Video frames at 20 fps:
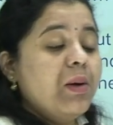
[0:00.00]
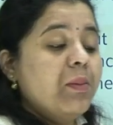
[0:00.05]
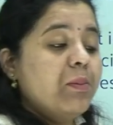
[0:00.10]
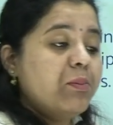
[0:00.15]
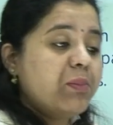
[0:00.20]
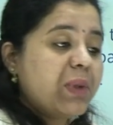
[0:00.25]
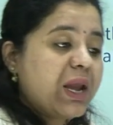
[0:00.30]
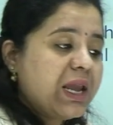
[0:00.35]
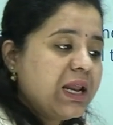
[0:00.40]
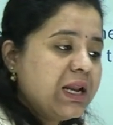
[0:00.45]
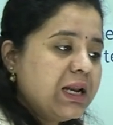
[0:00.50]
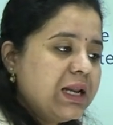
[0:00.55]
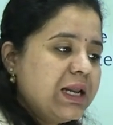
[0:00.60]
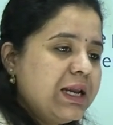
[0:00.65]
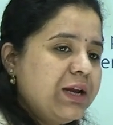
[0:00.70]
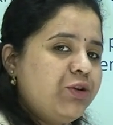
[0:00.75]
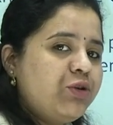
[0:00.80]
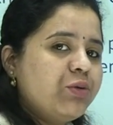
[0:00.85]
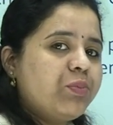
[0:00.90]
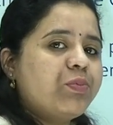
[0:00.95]

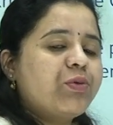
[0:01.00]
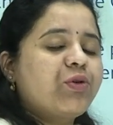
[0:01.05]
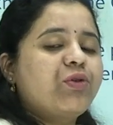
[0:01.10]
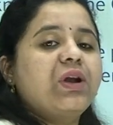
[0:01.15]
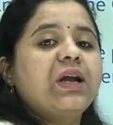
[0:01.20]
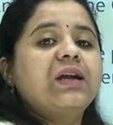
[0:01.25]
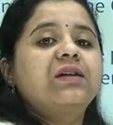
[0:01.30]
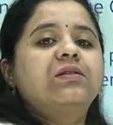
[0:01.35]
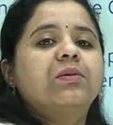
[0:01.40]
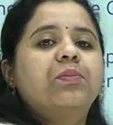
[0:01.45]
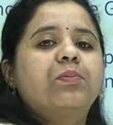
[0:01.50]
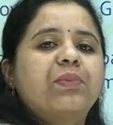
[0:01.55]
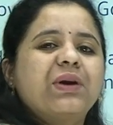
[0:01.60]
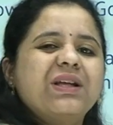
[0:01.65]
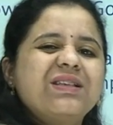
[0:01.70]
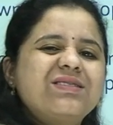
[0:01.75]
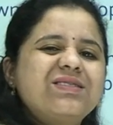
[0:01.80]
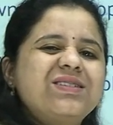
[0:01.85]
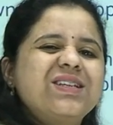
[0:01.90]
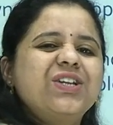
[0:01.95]
mainly to protect the
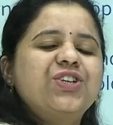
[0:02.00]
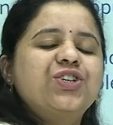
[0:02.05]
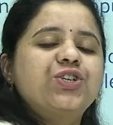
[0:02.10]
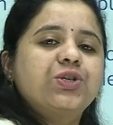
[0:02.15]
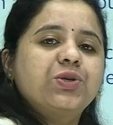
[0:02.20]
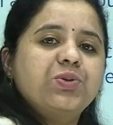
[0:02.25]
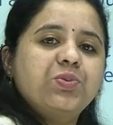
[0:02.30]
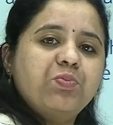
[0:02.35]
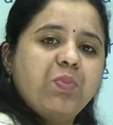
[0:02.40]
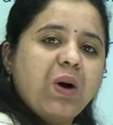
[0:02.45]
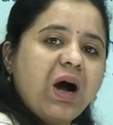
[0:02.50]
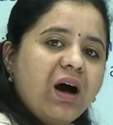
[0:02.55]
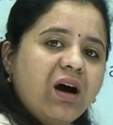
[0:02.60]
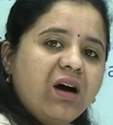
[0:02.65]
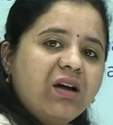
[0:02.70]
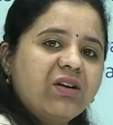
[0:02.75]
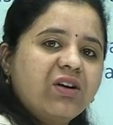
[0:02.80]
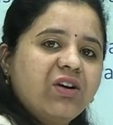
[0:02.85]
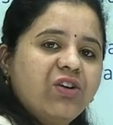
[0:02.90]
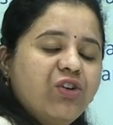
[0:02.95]
prestige,
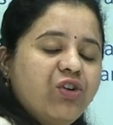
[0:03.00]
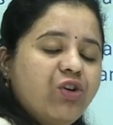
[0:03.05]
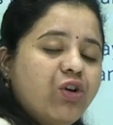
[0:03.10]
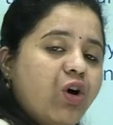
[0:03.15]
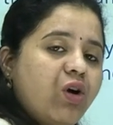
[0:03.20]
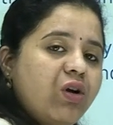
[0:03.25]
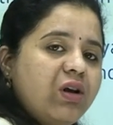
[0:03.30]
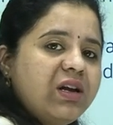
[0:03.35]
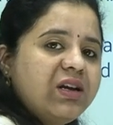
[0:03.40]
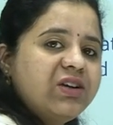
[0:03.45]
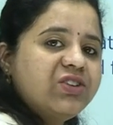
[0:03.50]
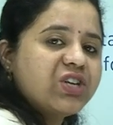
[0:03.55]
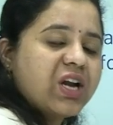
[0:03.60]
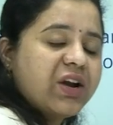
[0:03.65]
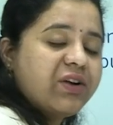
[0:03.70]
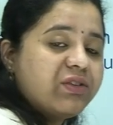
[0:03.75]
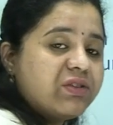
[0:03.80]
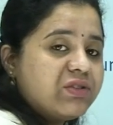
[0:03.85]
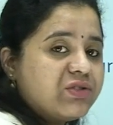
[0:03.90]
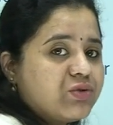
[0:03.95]
power, knowledge
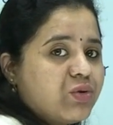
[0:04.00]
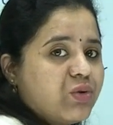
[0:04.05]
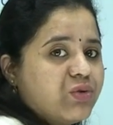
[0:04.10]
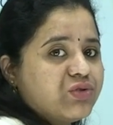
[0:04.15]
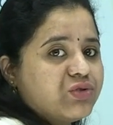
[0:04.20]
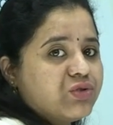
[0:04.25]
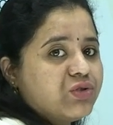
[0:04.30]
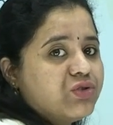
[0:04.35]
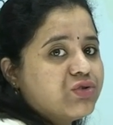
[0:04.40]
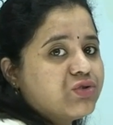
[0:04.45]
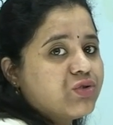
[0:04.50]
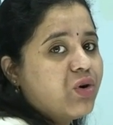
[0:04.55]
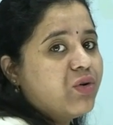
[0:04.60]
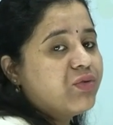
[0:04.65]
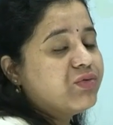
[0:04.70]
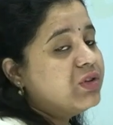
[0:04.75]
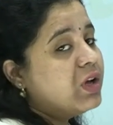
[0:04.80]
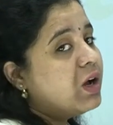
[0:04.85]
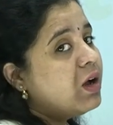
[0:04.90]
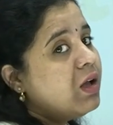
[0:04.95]
and resources
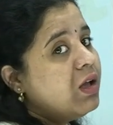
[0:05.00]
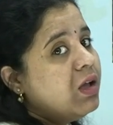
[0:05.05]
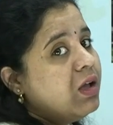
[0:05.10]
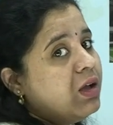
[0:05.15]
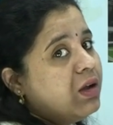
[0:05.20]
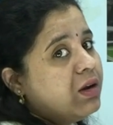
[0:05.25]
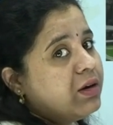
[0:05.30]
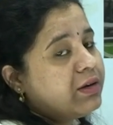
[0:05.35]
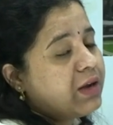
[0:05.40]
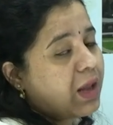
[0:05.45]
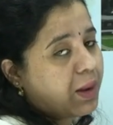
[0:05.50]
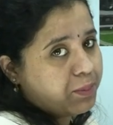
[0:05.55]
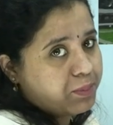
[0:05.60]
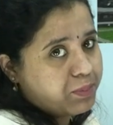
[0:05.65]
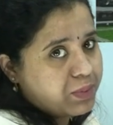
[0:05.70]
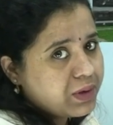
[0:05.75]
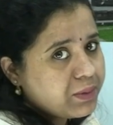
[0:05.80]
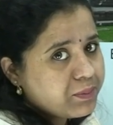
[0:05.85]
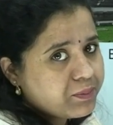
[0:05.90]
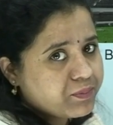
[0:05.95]
of the
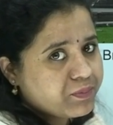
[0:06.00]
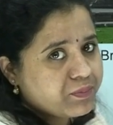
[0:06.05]
temple.